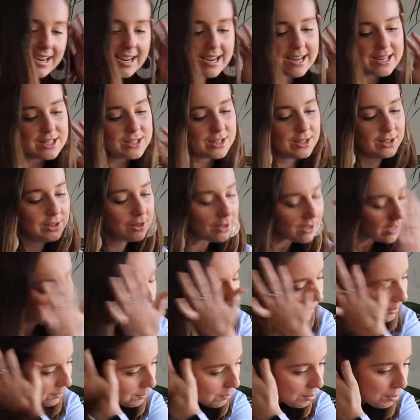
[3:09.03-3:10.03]
It's
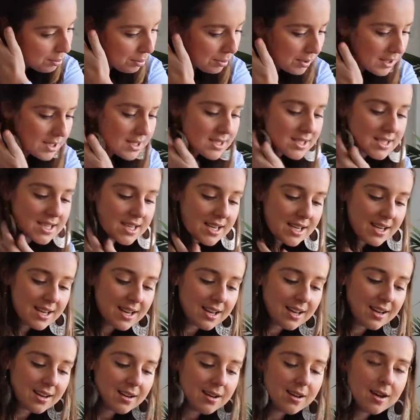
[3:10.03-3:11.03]
looking
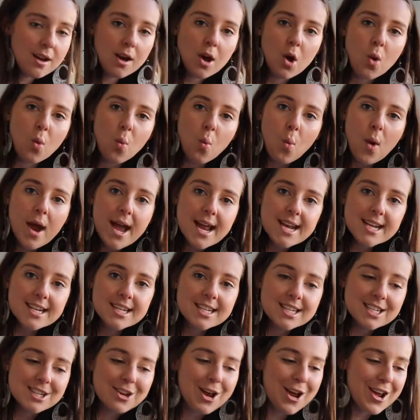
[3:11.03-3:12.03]
pretty
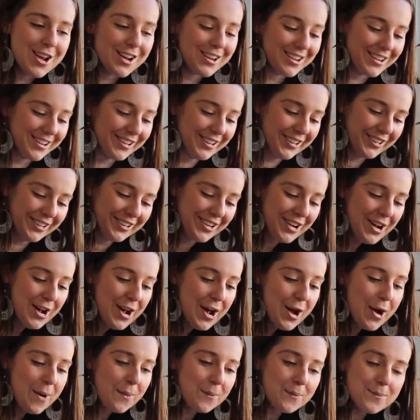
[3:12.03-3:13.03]
wet,
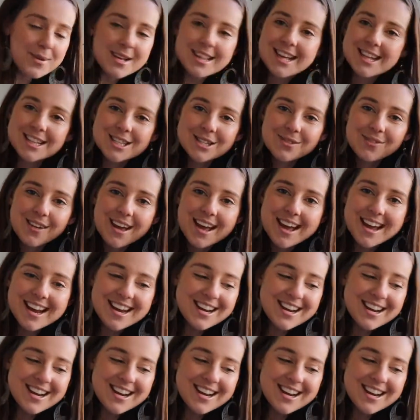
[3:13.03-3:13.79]
but that's fine.